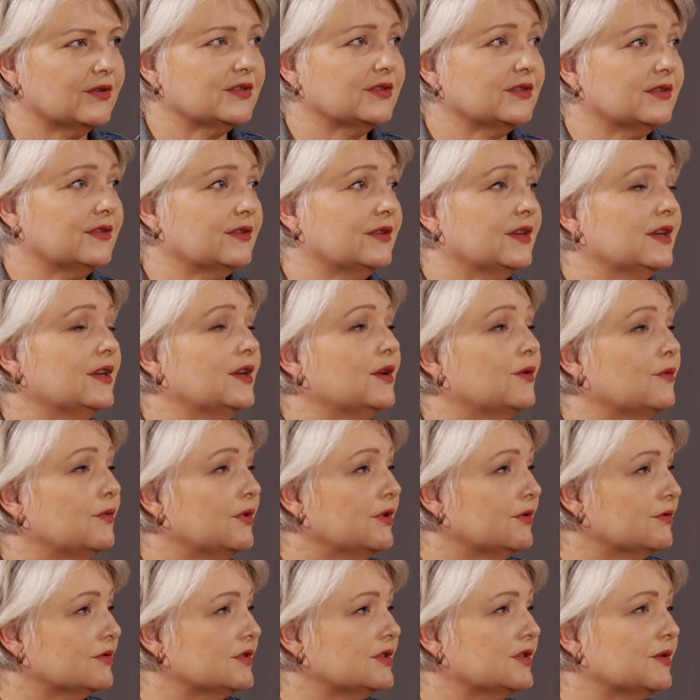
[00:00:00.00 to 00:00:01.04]
So
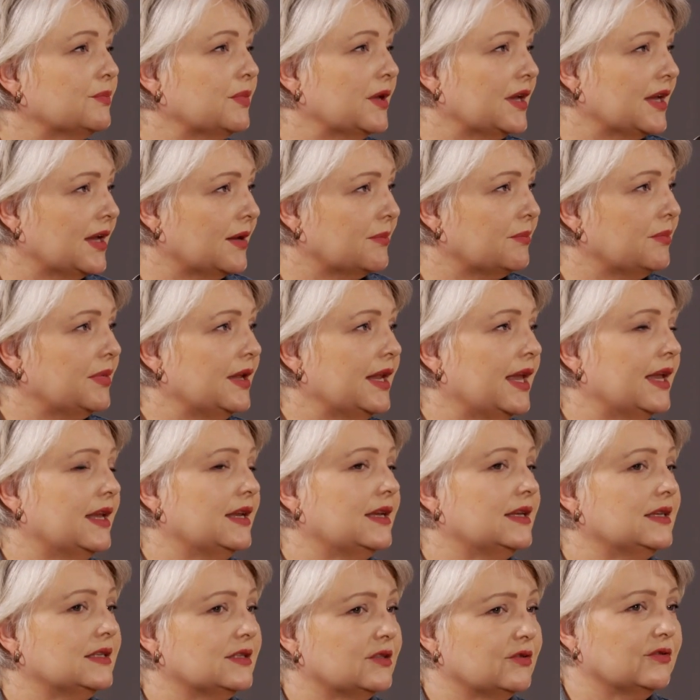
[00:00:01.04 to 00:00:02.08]
we also pick up
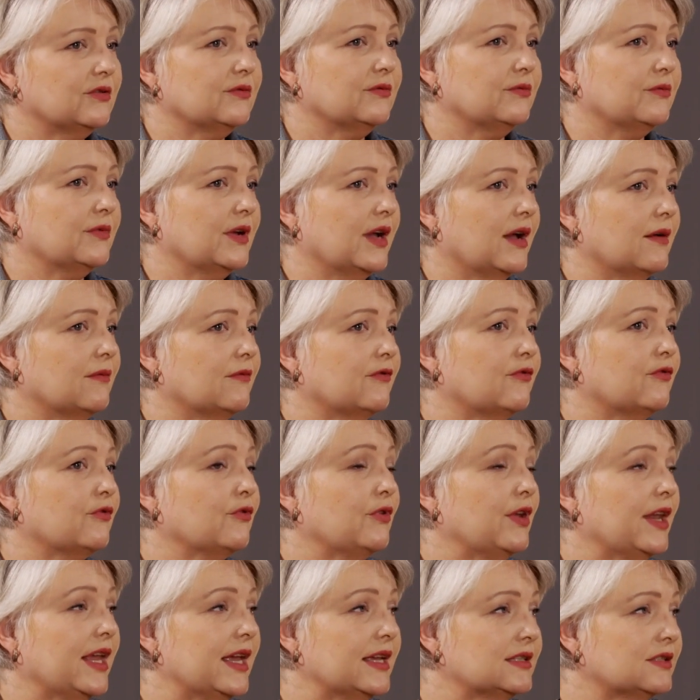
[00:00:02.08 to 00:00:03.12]
ladies who come
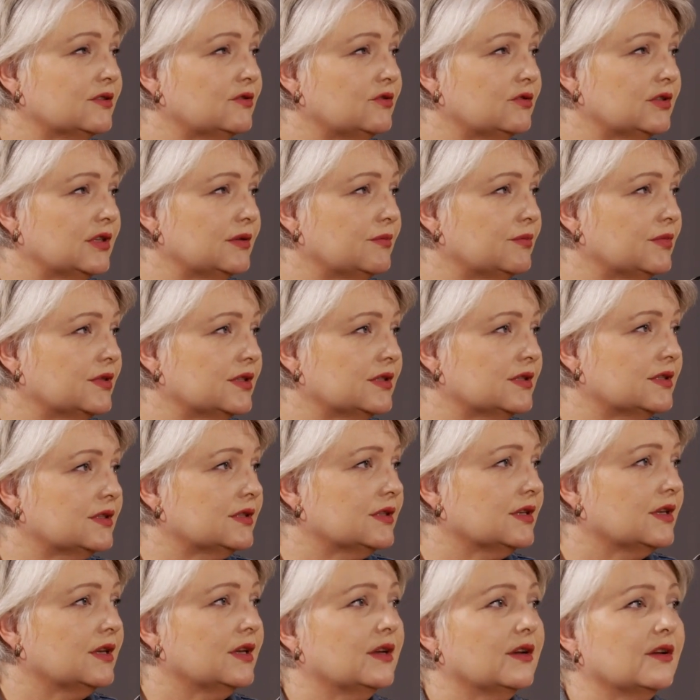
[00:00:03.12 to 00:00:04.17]
for laser treatments
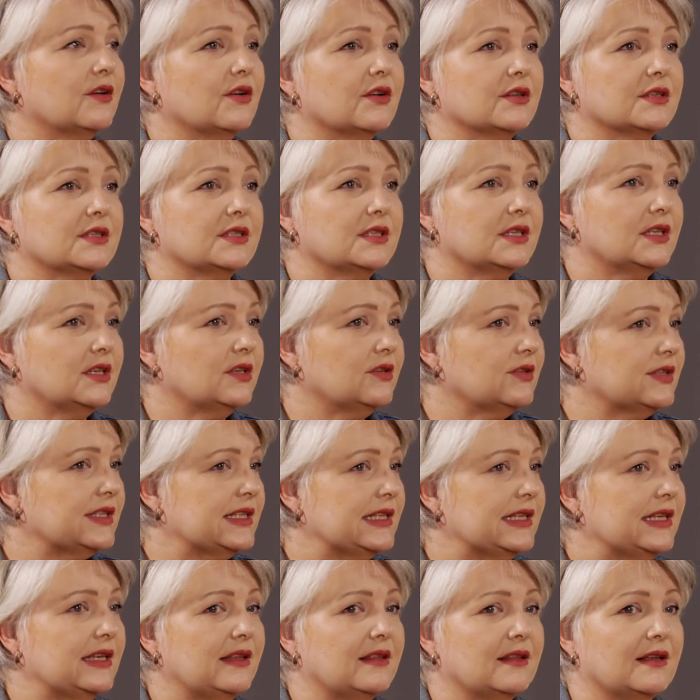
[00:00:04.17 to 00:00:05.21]
continuously.